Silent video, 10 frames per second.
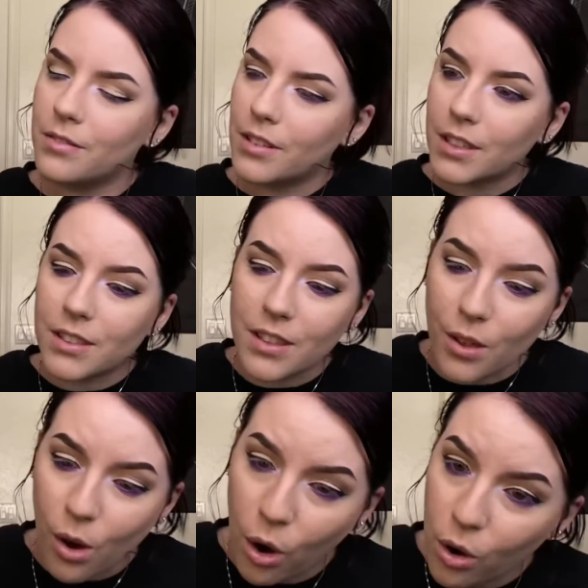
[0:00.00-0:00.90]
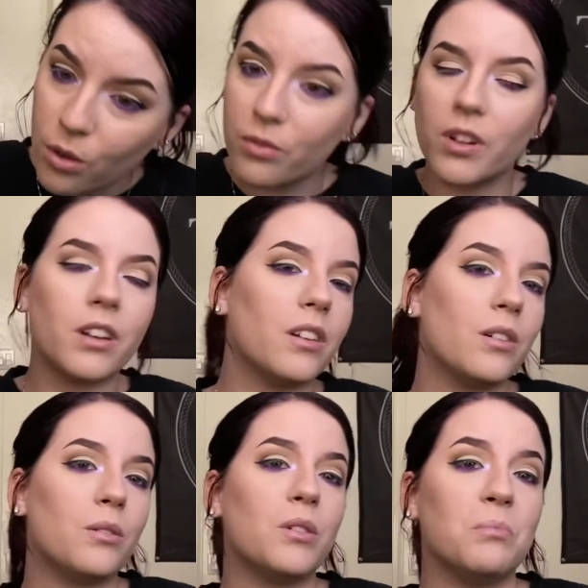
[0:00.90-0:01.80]
That's the whole
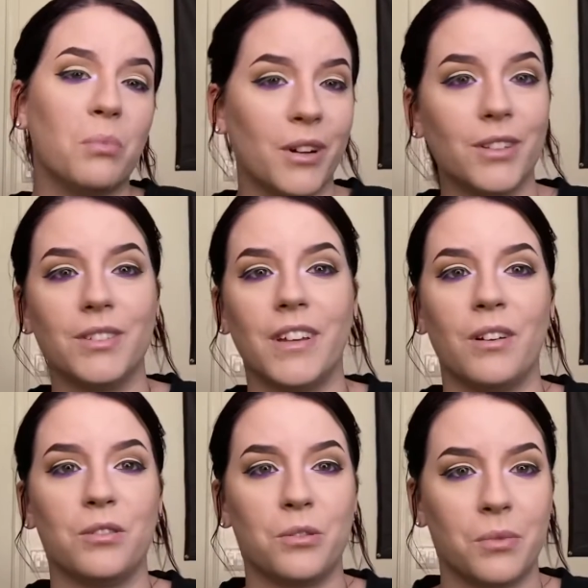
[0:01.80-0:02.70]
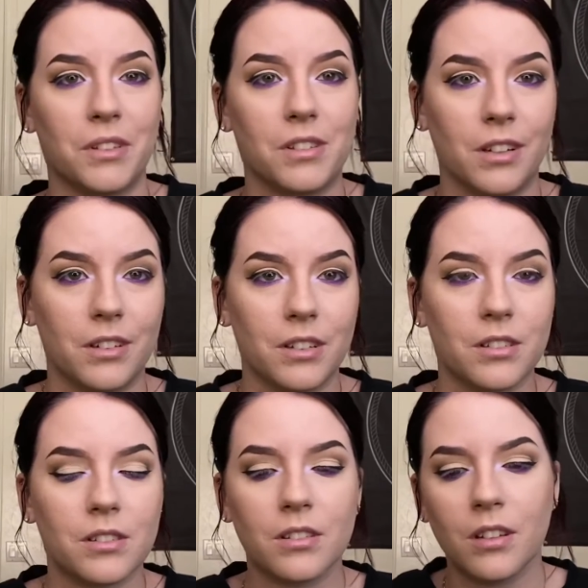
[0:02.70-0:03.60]
video boiled down to one
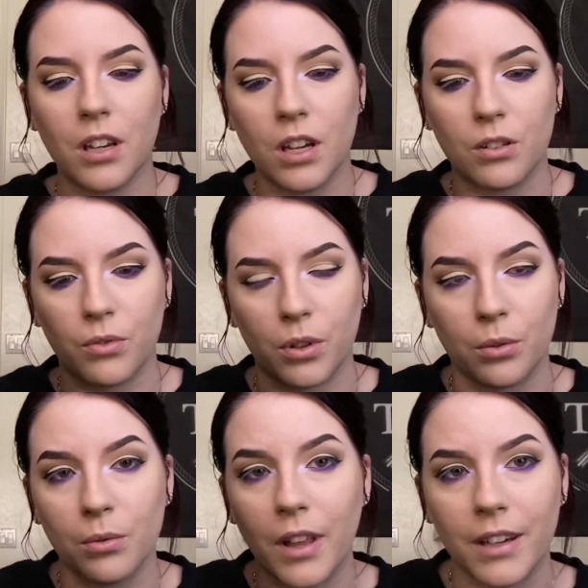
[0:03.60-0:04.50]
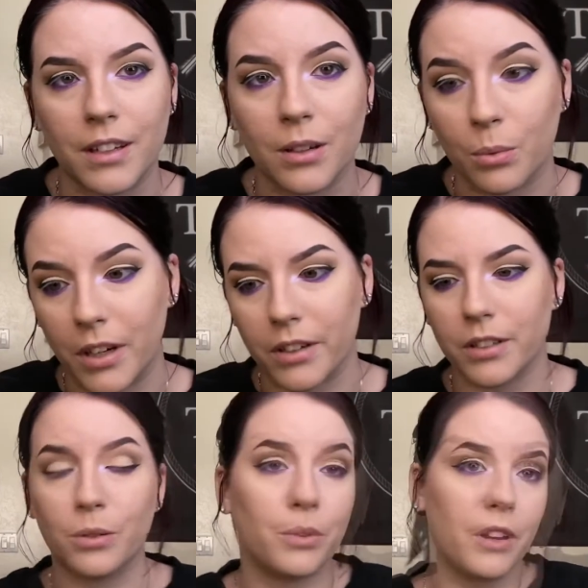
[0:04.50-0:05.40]
sentence you like it, wear it.
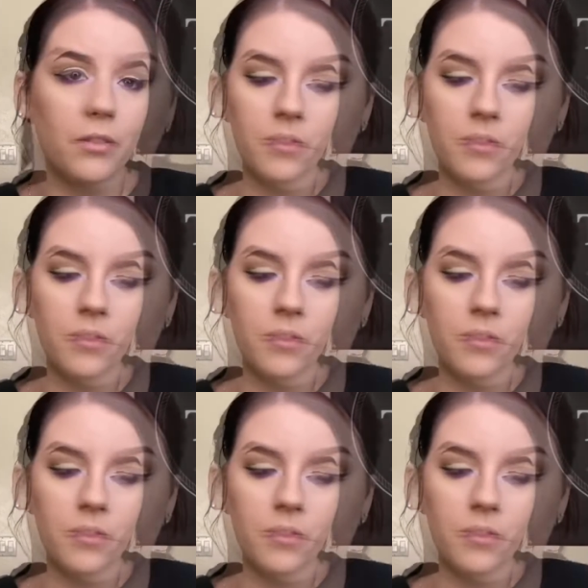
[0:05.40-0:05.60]
Who cares?